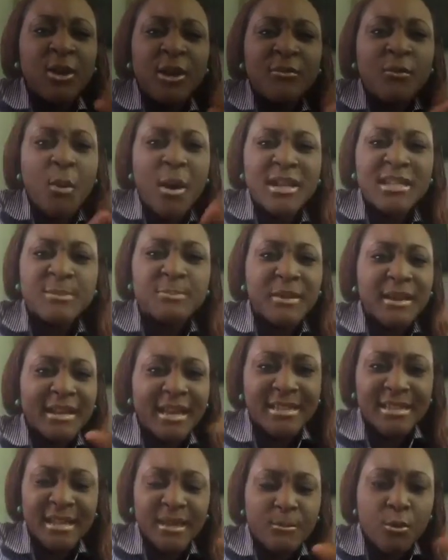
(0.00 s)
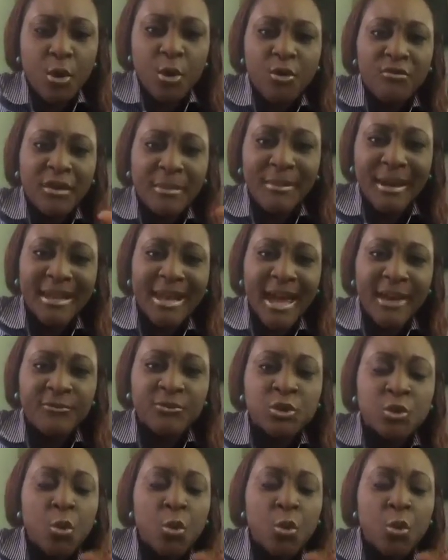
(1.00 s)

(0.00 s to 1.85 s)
even want to speak that anymore over my life.